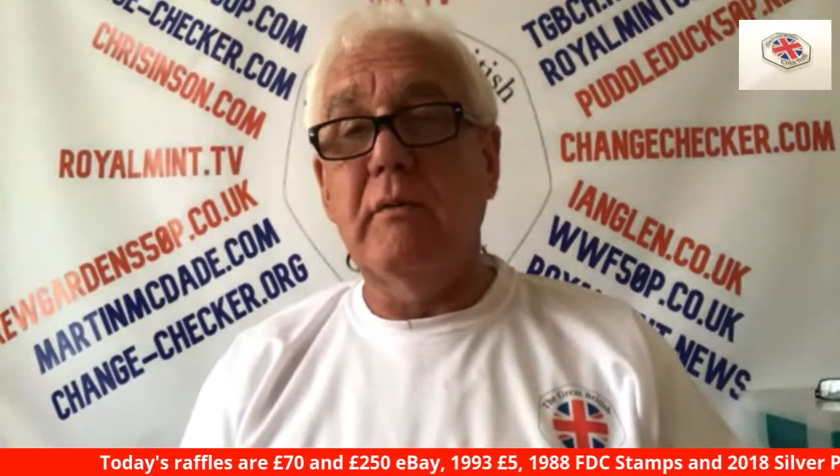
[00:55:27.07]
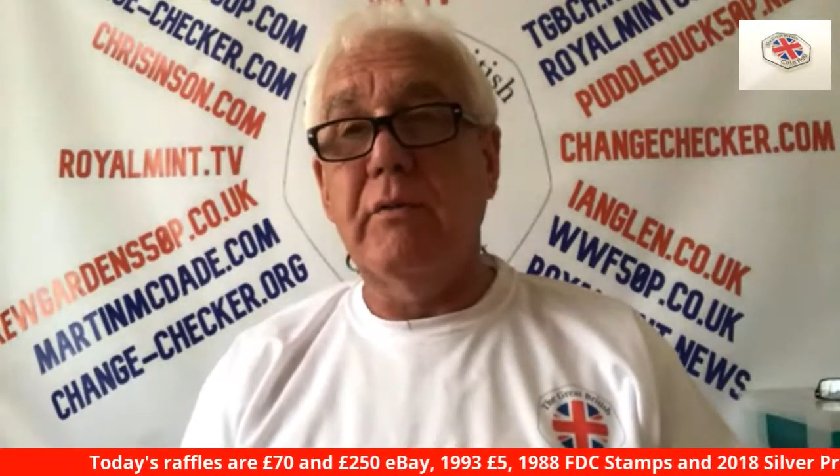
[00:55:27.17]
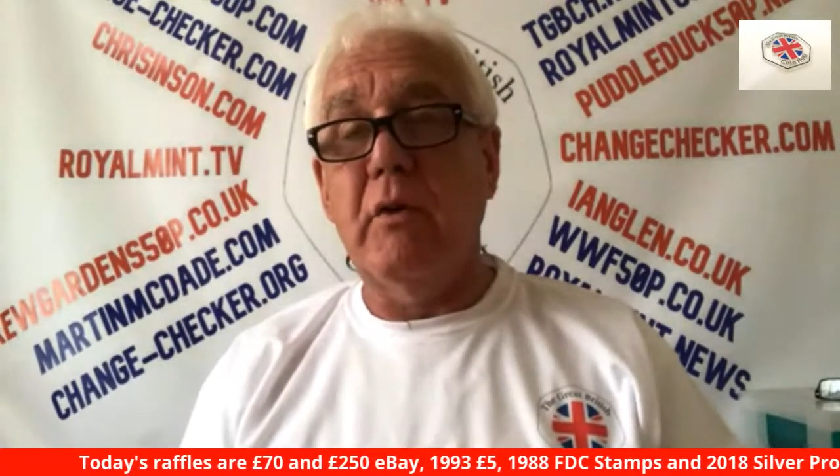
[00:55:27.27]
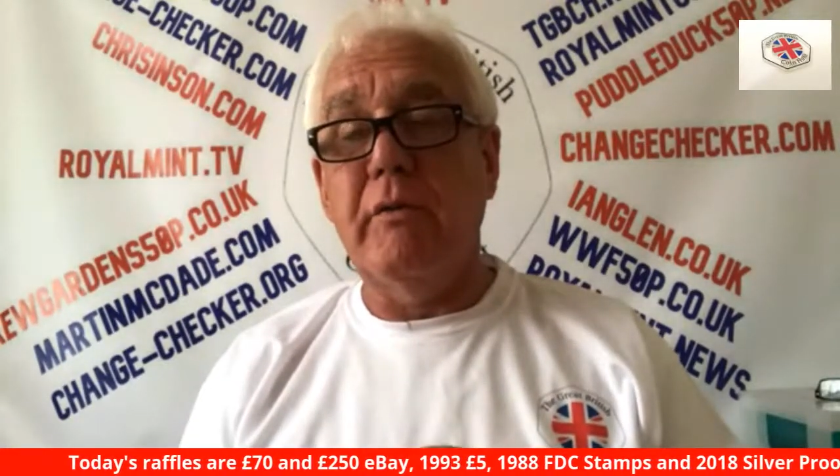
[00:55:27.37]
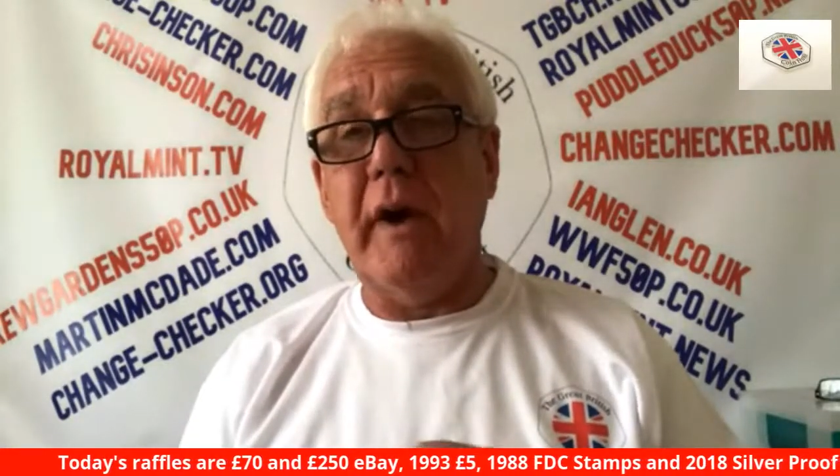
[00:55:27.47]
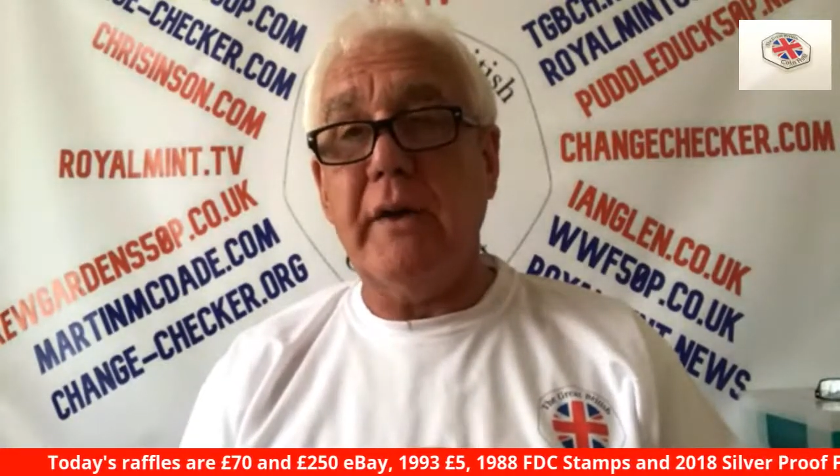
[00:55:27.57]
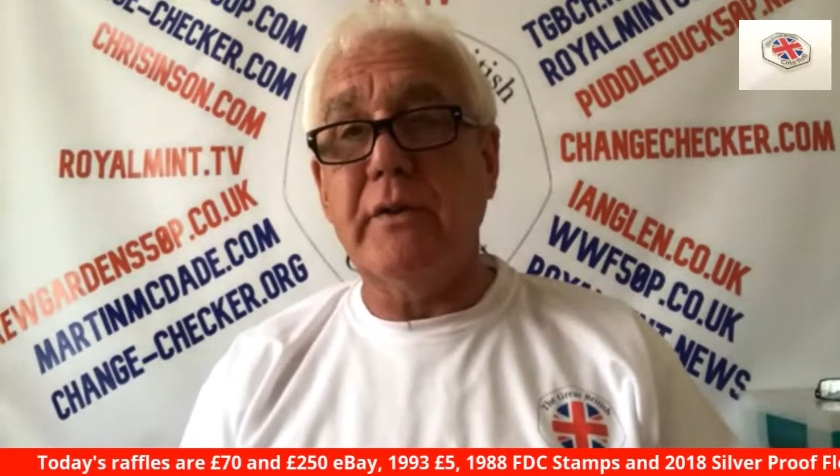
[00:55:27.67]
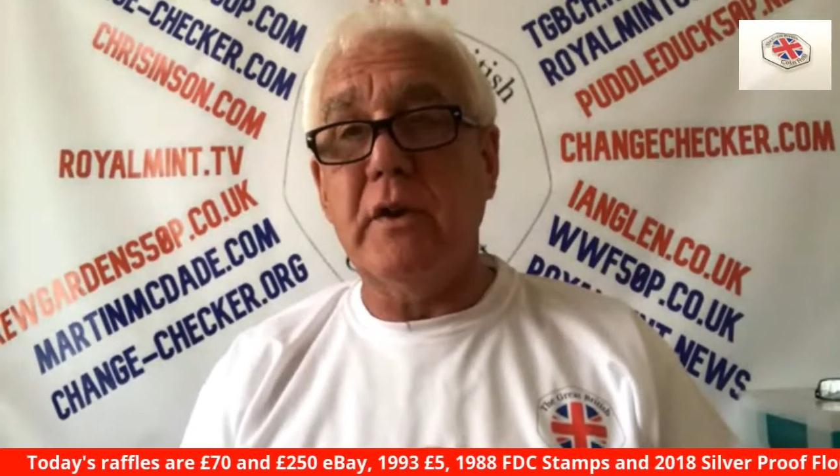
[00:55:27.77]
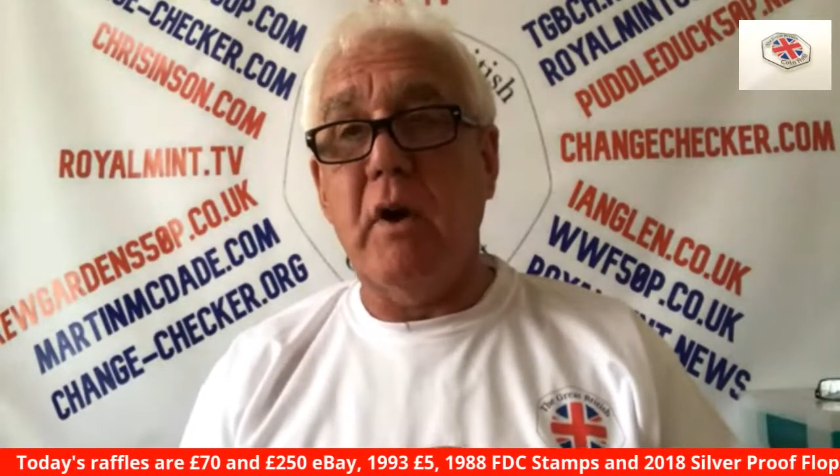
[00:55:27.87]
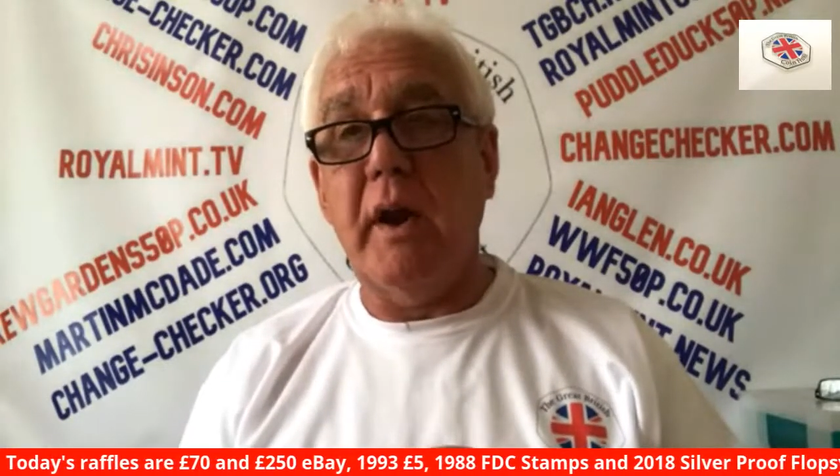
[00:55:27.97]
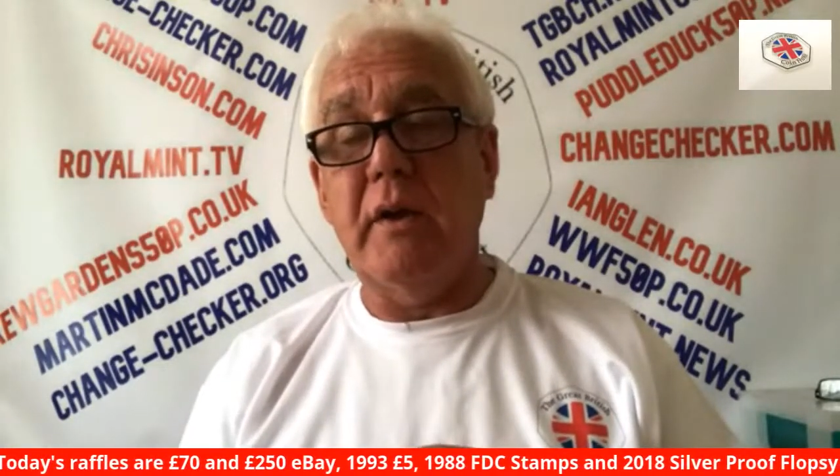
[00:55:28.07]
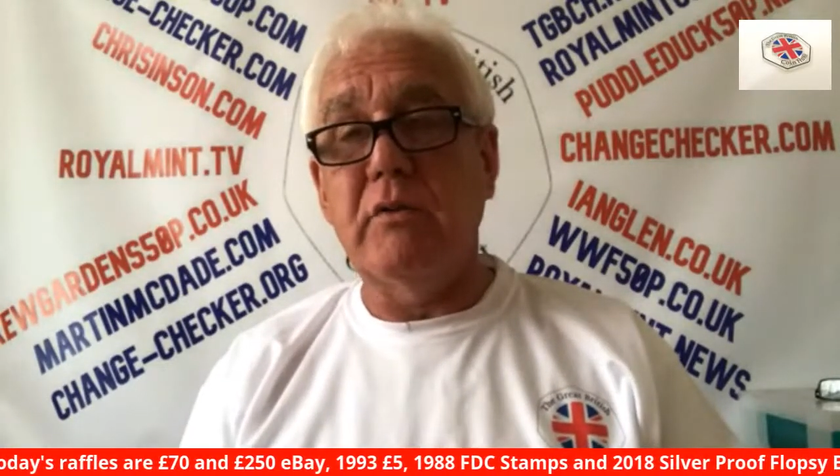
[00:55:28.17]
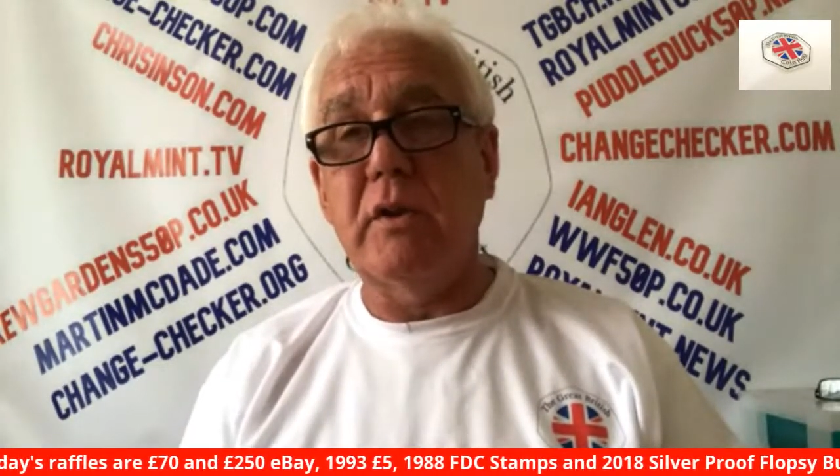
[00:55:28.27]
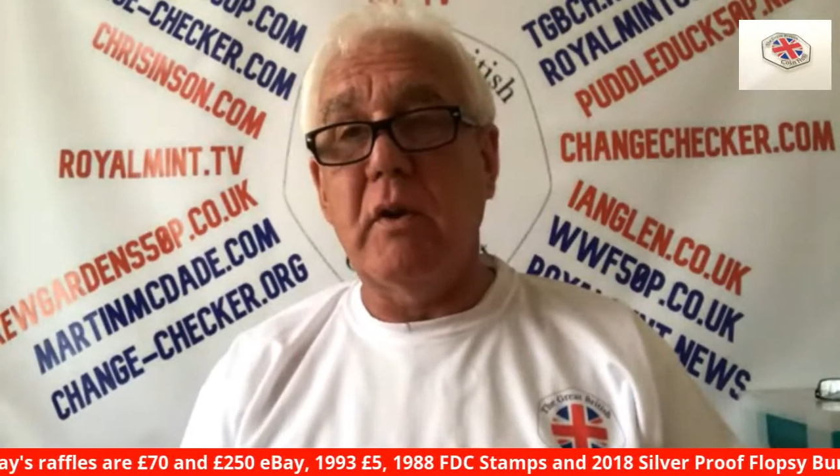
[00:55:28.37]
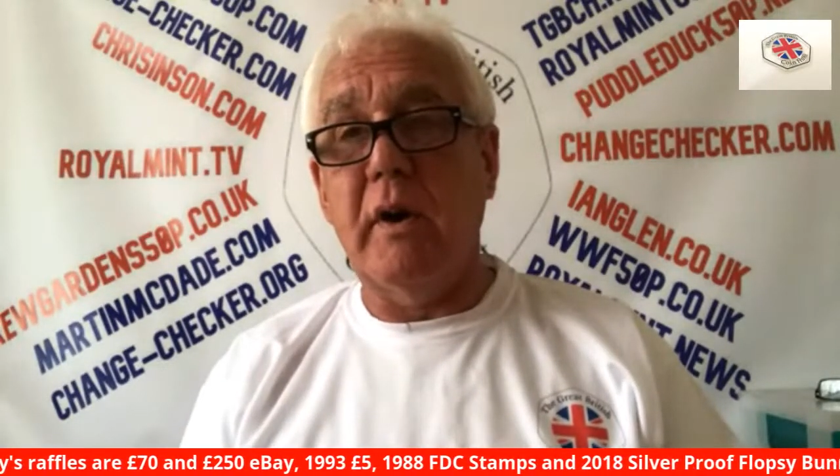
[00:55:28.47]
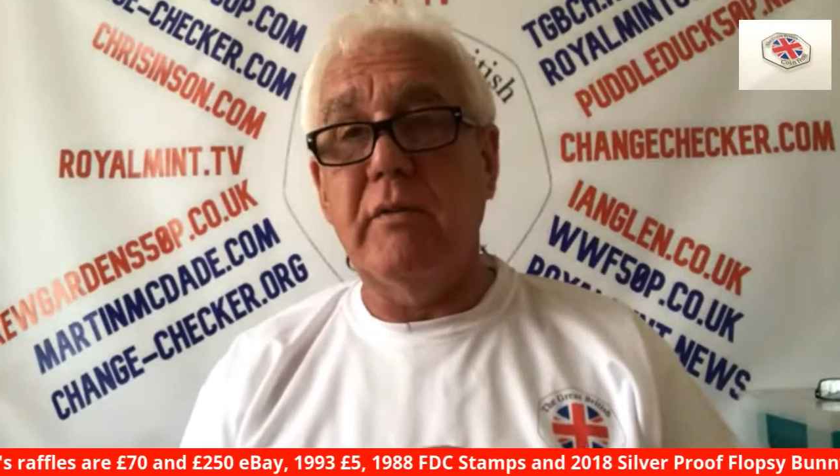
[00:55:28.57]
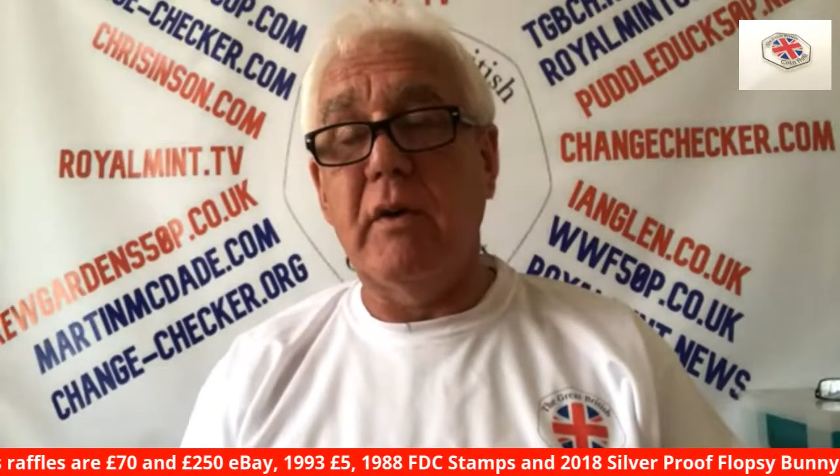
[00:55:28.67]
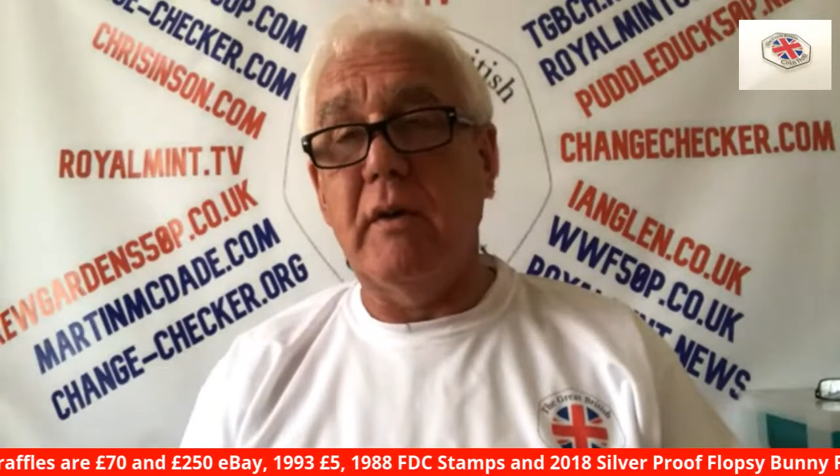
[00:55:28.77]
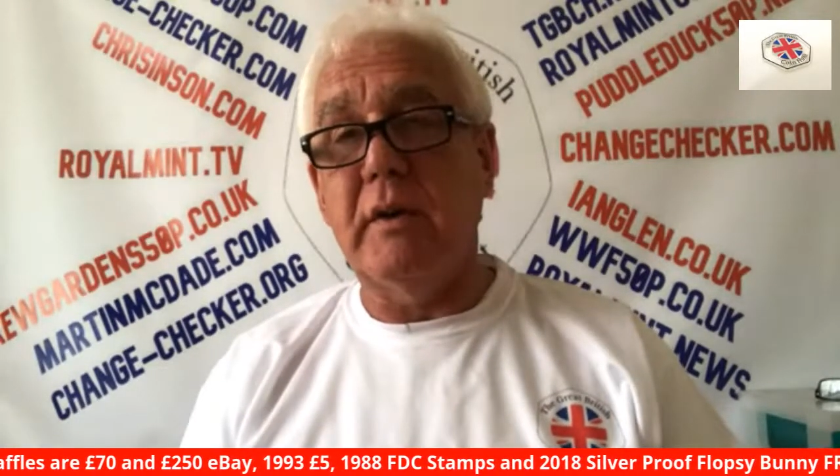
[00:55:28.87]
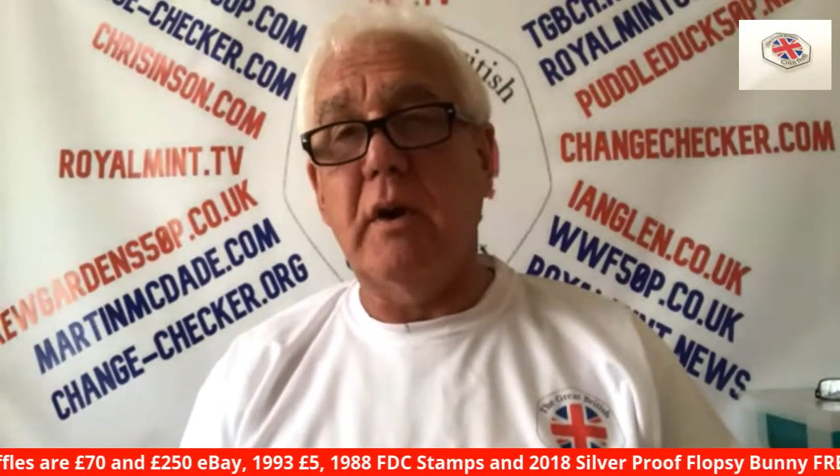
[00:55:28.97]

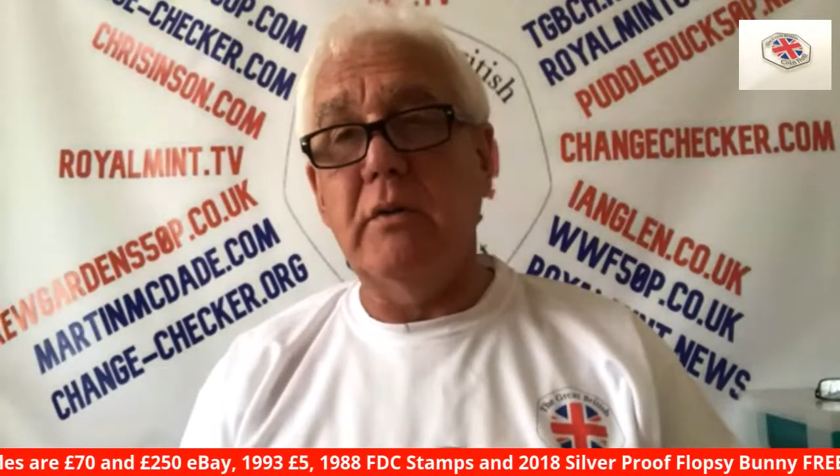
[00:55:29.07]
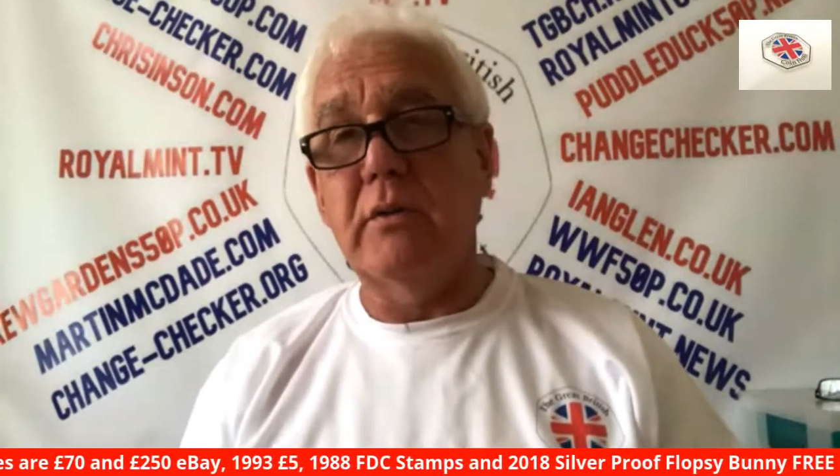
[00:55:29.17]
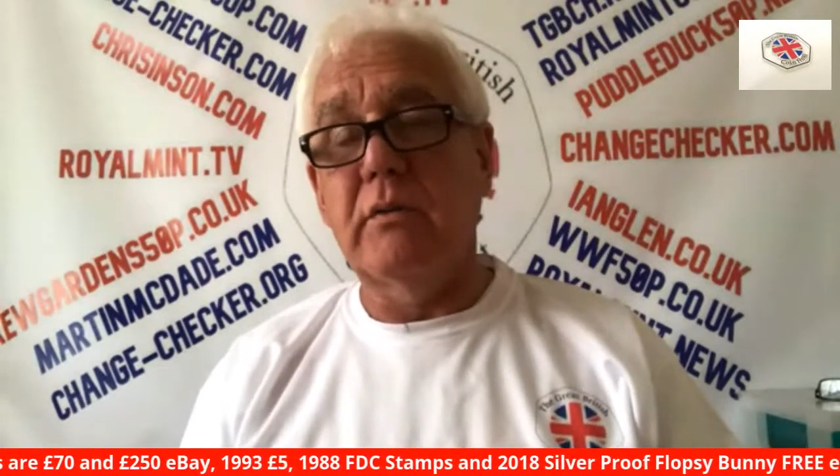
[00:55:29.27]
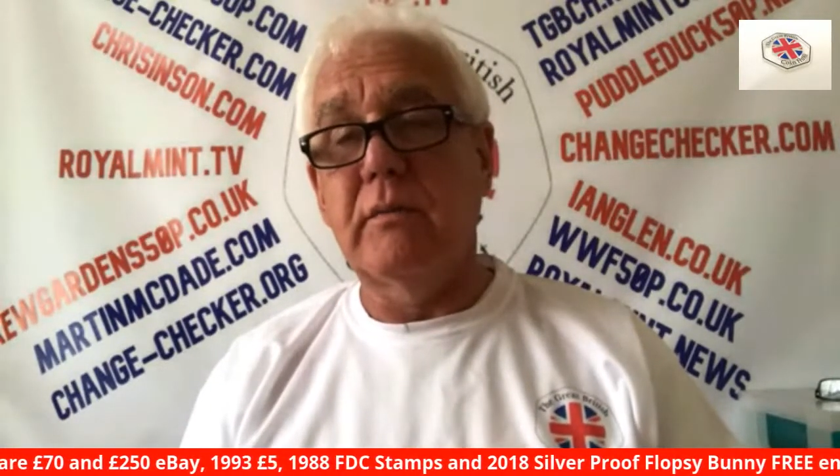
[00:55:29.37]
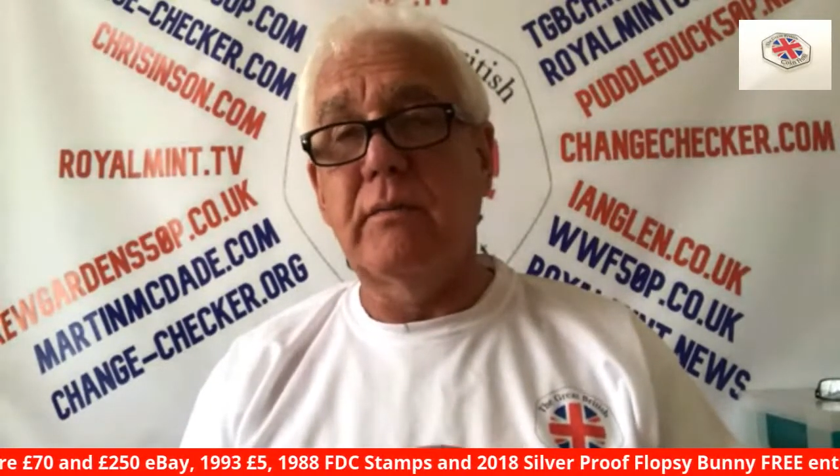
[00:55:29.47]
4,995 of those.